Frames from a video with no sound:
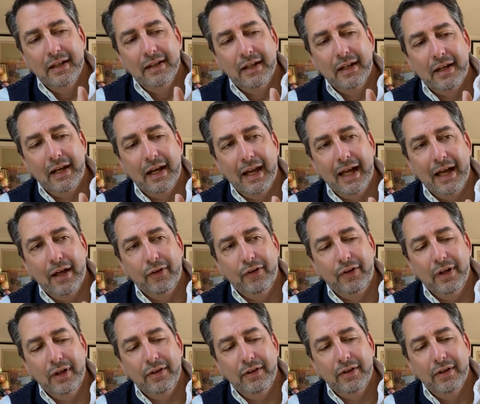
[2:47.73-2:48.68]
that allows
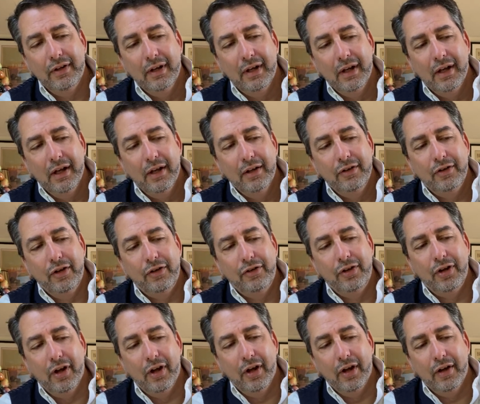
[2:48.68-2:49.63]
it to
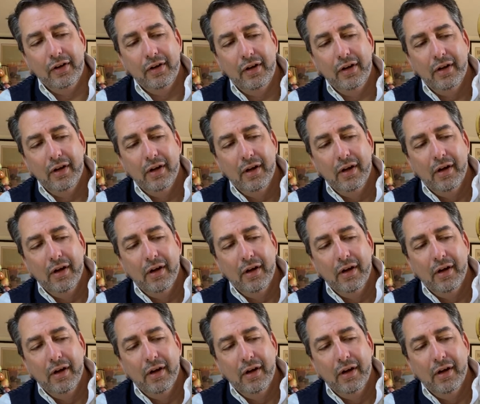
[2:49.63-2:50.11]
turn